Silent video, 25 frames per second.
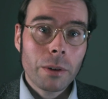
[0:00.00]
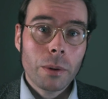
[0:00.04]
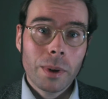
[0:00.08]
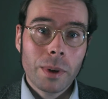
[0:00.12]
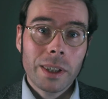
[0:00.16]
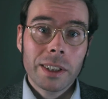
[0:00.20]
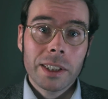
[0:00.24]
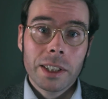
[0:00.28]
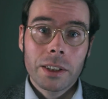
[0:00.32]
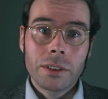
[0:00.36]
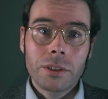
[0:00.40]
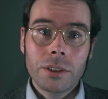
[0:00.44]
well
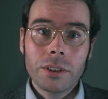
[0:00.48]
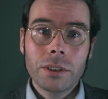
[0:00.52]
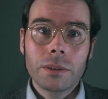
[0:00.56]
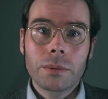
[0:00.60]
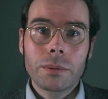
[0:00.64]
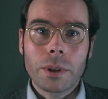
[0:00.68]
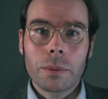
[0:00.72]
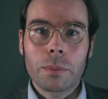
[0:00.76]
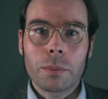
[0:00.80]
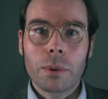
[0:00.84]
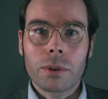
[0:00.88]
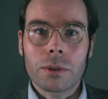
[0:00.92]
can do
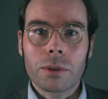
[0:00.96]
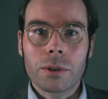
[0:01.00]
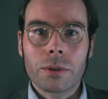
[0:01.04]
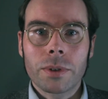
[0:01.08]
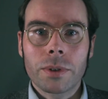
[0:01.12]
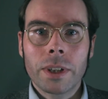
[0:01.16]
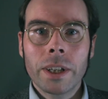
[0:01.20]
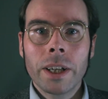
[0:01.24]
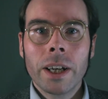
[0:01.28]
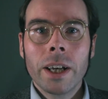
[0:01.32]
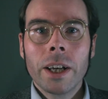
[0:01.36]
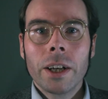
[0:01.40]
with
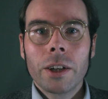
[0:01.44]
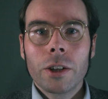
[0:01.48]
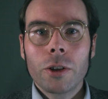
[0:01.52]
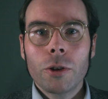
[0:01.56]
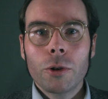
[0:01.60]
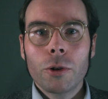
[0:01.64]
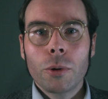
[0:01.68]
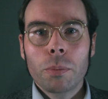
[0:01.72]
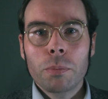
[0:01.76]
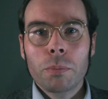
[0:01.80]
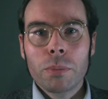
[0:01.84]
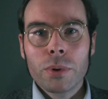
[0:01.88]
pottery,
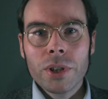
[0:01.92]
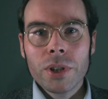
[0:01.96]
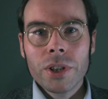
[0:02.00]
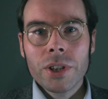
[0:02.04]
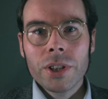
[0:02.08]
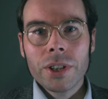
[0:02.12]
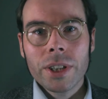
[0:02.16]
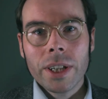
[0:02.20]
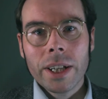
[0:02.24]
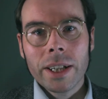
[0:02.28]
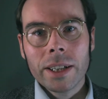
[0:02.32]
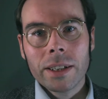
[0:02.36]
you
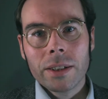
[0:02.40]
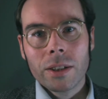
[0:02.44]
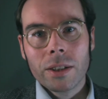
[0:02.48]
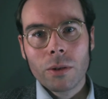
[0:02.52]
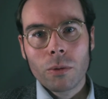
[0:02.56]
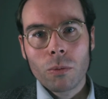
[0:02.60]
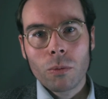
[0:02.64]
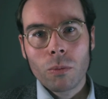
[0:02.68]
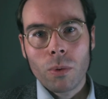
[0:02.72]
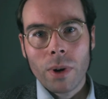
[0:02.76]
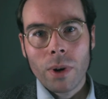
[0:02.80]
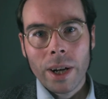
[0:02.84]
appreciate the
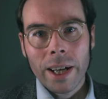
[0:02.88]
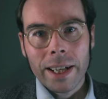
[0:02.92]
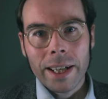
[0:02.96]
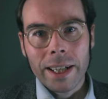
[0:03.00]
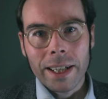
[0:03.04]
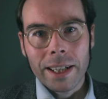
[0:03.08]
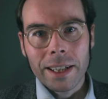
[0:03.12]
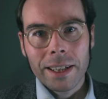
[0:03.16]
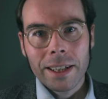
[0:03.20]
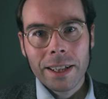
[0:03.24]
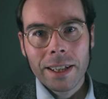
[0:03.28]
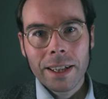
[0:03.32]

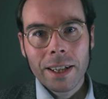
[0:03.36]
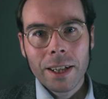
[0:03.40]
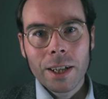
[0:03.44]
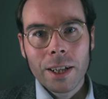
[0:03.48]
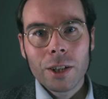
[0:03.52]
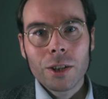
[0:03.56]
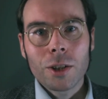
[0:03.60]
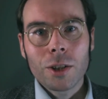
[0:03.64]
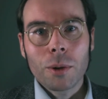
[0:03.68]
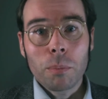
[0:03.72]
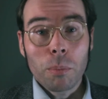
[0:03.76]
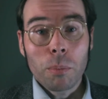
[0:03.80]
way
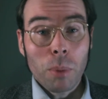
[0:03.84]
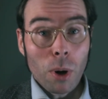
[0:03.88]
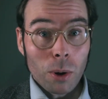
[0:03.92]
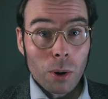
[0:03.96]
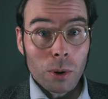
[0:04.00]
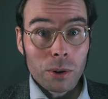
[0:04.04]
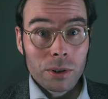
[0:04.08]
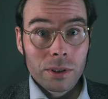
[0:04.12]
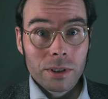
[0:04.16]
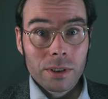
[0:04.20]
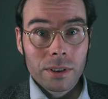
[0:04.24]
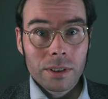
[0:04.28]
the
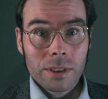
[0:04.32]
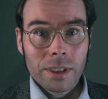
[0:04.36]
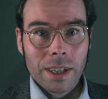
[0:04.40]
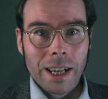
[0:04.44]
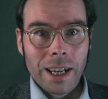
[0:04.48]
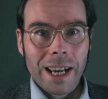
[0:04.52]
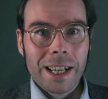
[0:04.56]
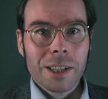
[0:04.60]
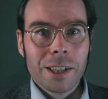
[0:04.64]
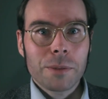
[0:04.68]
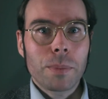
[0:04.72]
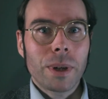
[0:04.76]
pot
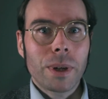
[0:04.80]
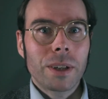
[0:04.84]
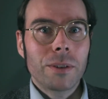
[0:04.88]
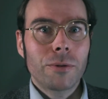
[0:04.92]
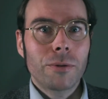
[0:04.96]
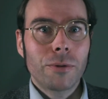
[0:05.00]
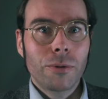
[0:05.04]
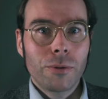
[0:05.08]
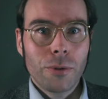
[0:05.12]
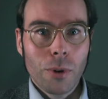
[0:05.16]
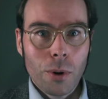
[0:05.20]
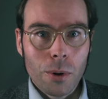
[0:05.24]
has been
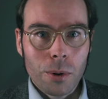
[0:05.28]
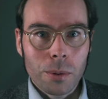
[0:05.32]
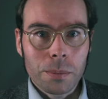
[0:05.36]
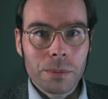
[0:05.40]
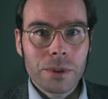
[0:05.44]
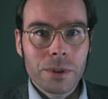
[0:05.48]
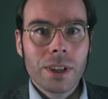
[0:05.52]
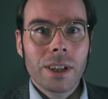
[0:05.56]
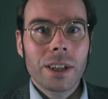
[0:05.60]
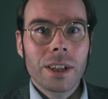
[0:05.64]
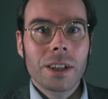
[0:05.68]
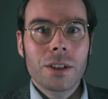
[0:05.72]

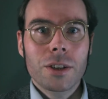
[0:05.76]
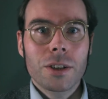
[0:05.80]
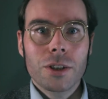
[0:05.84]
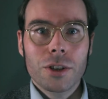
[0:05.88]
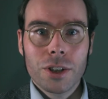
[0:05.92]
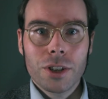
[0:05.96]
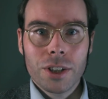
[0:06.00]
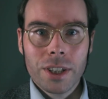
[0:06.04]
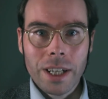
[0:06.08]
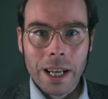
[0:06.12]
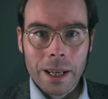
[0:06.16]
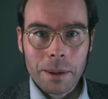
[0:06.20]
formed,
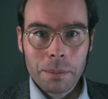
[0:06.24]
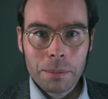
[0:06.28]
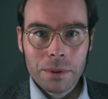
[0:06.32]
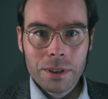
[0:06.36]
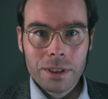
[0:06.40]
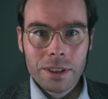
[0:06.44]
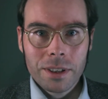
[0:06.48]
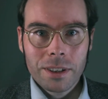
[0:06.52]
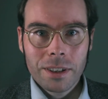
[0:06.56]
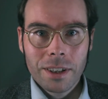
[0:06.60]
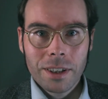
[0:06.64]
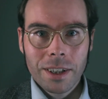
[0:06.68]

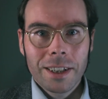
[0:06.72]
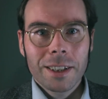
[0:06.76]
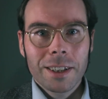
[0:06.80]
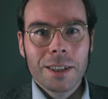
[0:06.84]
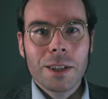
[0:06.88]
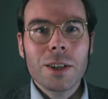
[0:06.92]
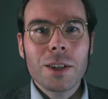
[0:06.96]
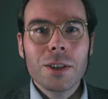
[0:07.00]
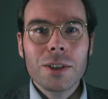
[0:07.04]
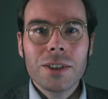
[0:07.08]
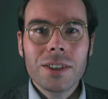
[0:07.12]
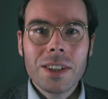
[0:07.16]
shaped, the
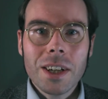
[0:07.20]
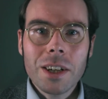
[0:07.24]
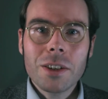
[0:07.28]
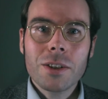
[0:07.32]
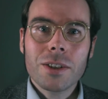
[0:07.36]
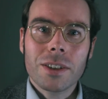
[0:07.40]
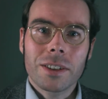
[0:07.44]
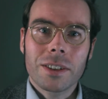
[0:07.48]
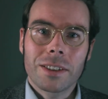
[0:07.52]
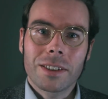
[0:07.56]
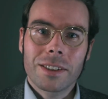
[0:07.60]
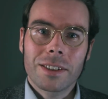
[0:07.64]

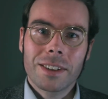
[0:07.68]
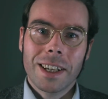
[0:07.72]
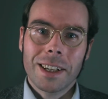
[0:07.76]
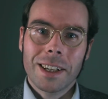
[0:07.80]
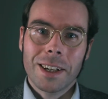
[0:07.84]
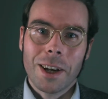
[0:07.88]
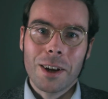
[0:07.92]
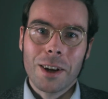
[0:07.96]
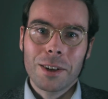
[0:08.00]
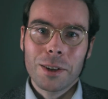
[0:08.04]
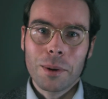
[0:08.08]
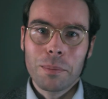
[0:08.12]
decisions that
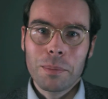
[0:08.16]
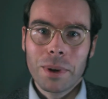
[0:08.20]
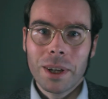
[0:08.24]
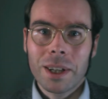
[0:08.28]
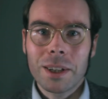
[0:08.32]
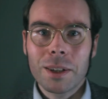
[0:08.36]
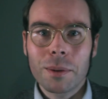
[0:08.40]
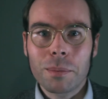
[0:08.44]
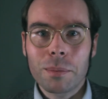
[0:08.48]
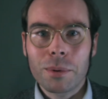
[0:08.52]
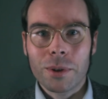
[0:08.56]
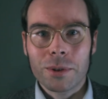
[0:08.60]
underpin
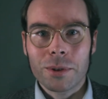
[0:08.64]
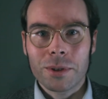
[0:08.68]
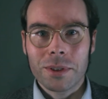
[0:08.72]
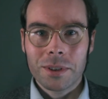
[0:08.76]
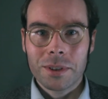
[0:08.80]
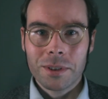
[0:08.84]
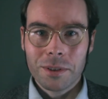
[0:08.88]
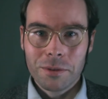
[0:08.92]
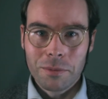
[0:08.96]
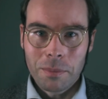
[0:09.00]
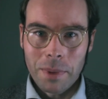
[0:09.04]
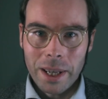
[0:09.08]
the process
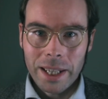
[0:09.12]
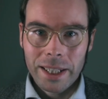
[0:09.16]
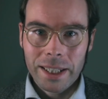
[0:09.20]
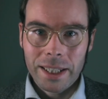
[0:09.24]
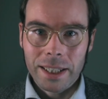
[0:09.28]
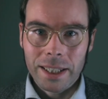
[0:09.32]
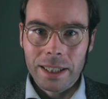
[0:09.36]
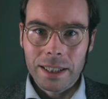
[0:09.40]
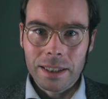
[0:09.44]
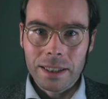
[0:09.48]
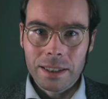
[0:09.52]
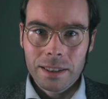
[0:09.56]
of
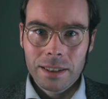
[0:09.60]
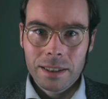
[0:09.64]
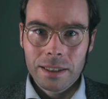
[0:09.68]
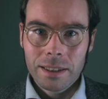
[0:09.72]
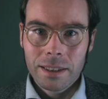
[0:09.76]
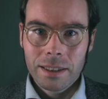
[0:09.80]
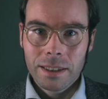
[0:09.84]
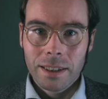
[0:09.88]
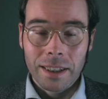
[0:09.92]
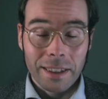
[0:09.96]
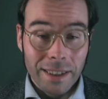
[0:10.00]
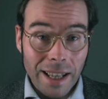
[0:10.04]
making it.
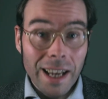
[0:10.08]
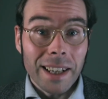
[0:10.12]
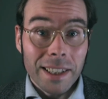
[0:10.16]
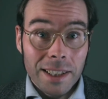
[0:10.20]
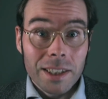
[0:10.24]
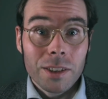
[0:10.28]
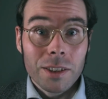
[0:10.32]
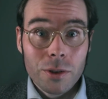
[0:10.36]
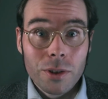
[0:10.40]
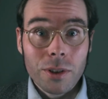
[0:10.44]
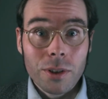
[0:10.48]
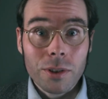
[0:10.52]
And that
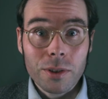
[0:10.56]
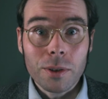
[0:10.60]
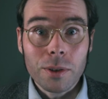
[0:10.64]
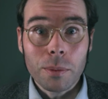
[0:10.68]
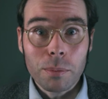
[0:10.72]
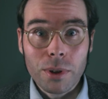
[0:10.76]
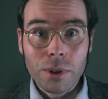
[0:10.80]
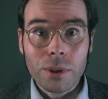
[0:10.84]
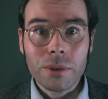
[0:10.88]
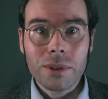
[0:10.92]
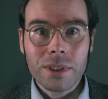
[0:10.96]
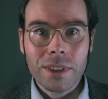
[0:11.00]
is just the
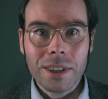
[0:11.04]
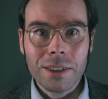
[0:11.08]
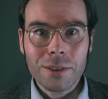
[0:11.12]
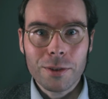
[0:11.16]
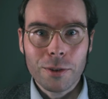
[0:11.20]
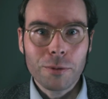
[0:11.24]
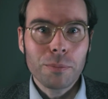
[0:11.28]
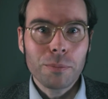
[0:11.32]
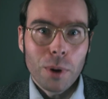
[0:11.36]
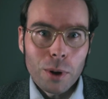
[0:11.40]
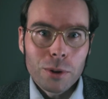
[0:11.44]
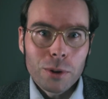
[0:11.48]
process
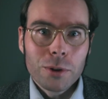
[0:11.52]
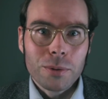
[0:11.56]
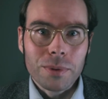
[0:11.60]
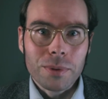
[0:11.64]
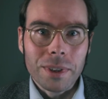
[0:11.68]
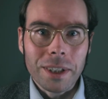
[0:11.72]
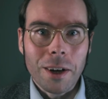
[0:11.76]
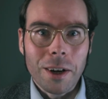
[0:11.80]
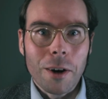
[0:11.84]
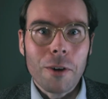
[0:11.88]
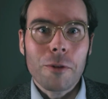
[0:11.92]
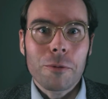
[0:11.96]
of
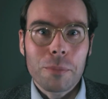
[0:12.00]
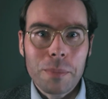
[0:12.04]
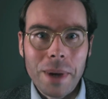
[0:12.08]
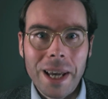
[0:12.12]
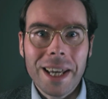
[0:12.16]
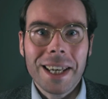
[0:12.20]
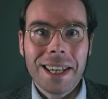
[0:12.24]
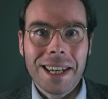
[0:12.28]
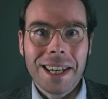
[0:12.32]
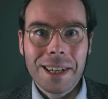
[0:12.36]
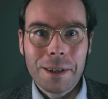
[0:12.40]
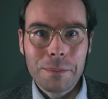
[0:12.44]
pottery, of
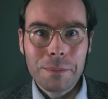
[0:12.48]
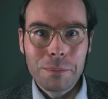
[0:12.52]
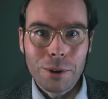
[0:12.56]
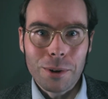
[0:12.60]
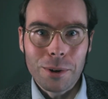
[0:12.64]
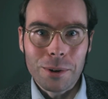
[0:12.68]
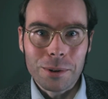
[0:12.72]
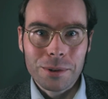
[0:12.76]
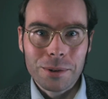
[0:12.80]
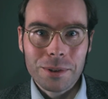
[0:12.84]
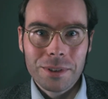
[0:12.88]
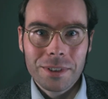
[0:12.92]
making a
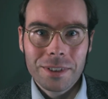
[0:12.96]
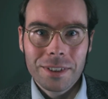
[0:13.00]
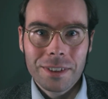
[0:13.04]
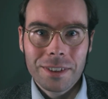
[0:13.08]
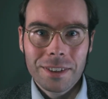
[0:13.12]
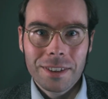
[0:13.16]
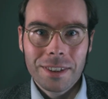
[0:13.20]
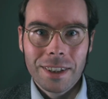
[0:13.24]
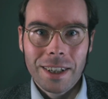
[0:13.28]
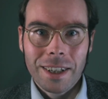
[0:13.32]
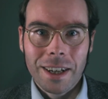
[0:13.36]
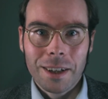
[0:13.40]
pot
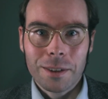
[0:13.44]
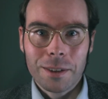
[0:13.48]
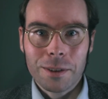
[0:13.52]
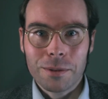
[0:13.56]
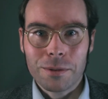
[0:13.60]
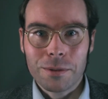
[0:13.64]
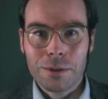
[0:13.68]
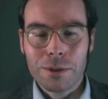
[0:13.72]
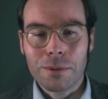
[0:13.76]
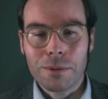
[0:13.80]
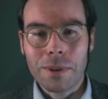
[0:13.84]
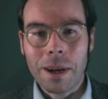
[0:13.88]
out of
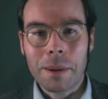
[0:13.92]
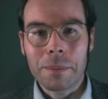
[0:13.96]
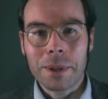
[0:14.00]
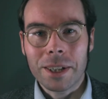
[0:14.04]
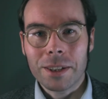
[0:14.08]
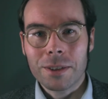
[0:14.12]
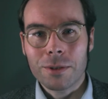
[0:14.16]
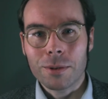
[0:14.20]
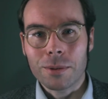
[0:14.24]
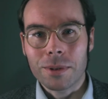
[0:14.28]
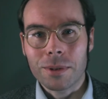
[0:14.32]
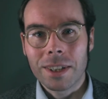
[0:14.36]

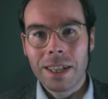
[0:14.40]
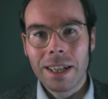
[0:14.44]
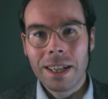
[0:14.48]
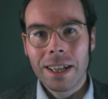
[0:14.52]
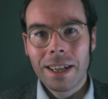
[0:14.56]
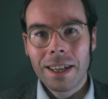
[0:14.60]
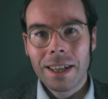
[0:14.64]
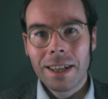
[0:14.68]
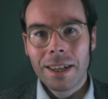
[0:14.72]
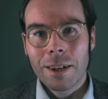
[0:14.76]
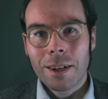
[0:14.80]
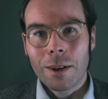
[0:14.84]
ceramics
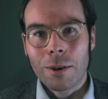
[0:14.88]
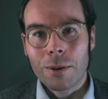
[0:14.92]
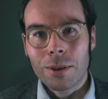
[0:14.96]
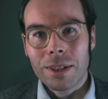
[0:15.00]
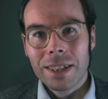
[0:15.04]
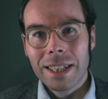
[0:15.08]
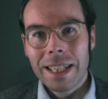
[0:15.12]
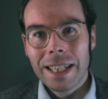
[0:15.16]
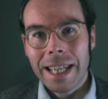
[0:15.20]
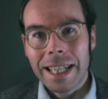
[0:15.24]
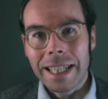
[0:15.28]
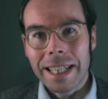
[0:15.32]
or
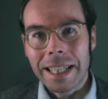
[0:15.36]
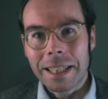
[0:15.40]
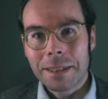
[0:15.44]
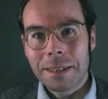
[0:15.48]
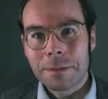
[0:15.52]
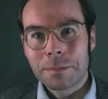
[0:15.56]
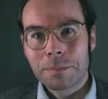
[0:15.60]
clay.